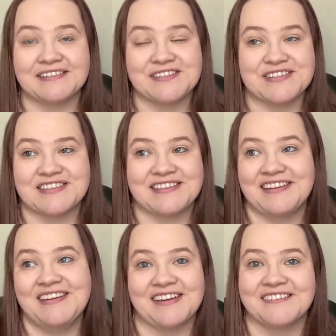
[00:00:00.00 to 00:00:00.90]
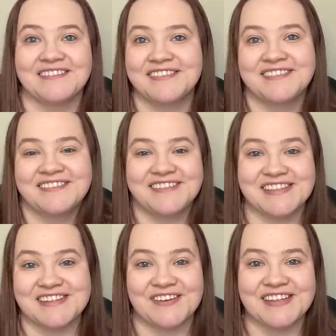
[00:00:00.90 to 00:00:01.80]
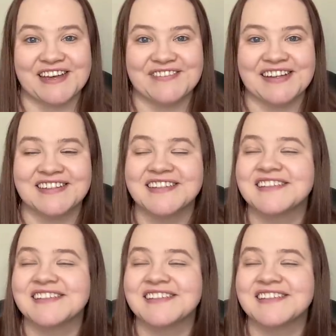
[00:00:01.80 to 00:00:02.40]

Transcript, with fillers: just, you know, it's an all day event.